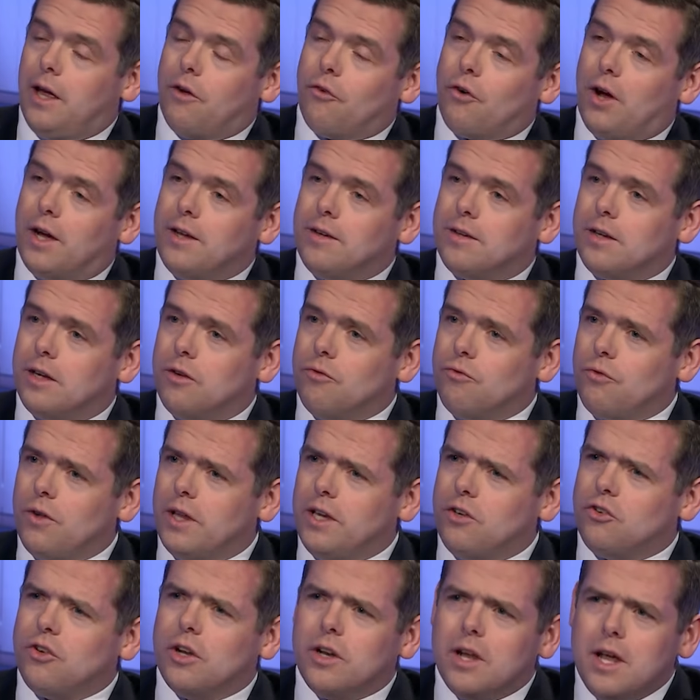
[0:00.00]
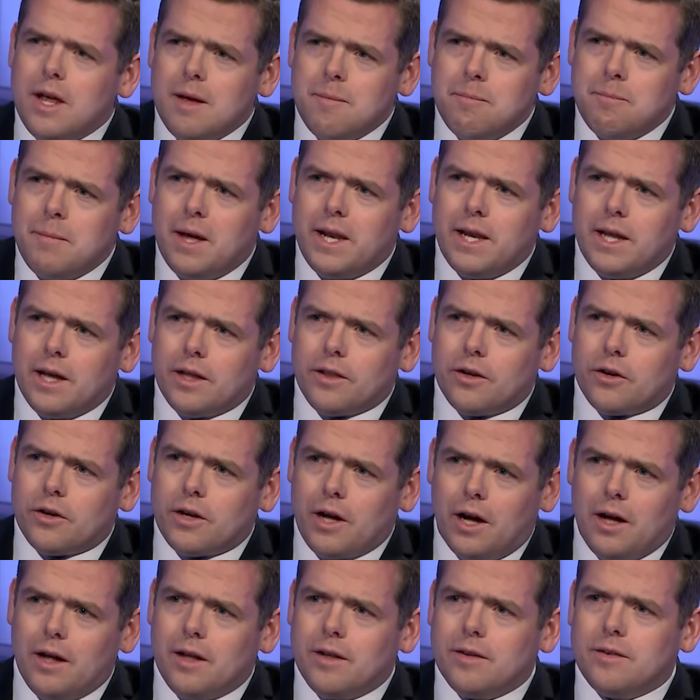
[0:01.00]
rising inflation, many other
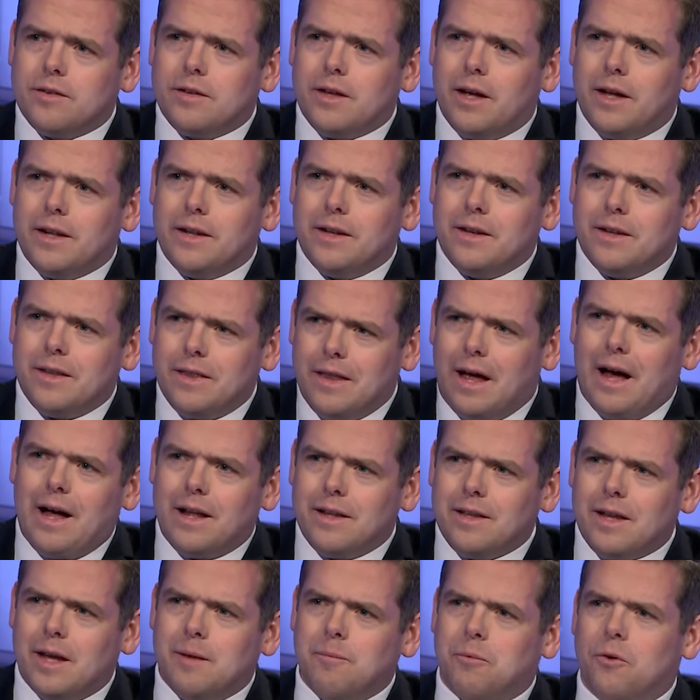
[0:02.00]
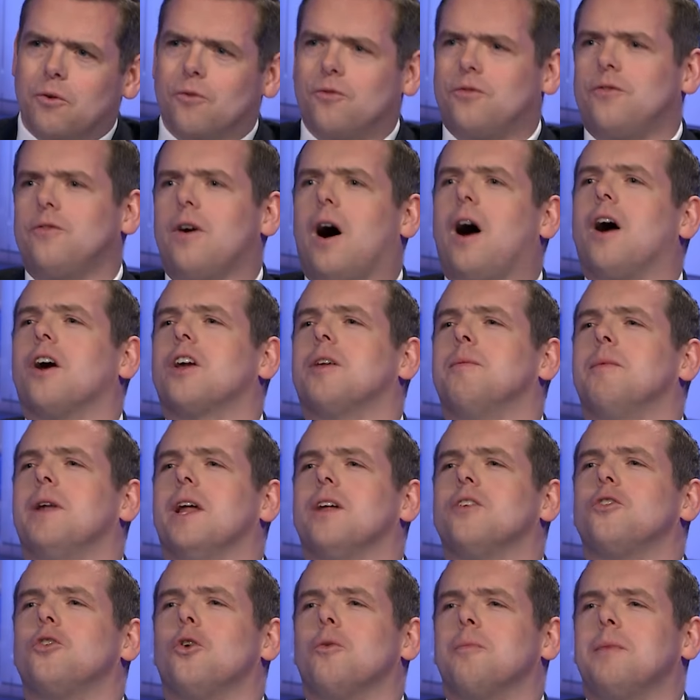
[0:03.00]
cuts, and that type of
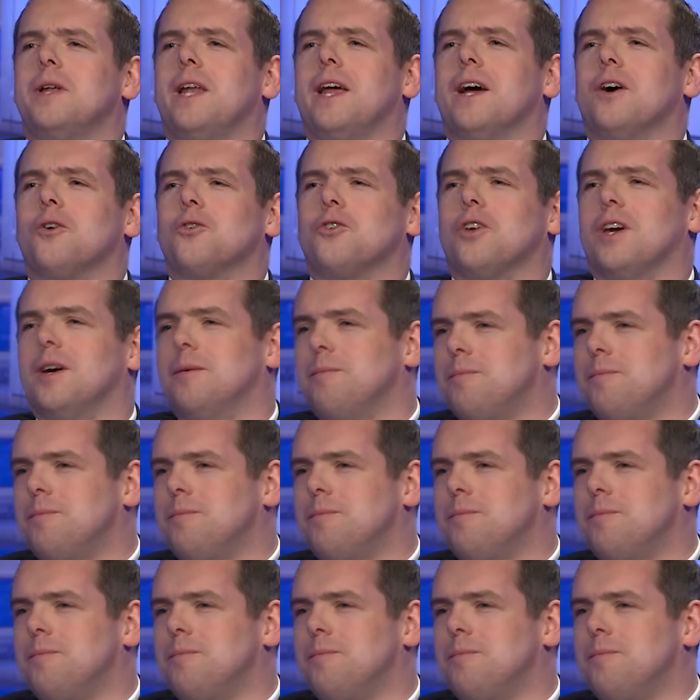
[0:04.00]
argument has not been held yet.